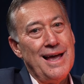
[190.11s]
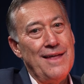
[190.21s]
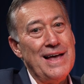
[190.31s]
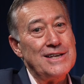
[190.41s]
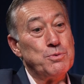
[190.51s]

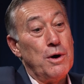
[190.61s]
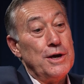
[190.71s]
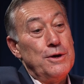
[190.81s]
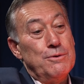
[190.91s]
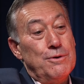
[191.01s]
And that's why
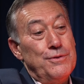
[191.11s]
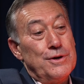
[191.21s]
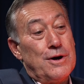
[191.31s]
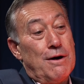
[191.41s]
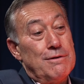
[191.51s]
you're on
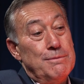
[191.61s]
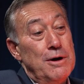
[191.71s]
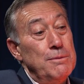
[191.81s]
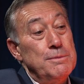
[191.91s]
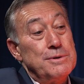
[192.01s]
the current
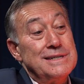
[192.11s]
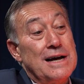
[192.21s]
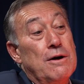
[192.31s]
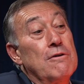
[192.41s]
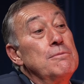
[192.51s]
moment, because
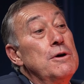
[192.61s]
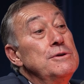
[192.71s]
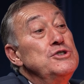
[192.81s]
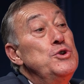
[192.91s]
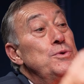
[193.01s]
that current
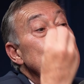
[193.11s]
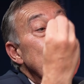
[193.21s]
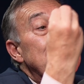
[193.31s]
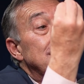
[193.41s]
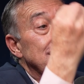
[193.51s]
moment is
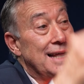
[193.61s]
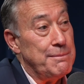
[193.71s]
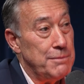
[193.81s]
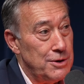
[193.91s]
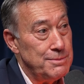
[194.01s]
unique to
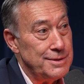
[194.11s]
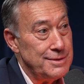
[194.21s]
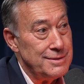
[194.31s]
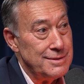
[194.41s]
that moment.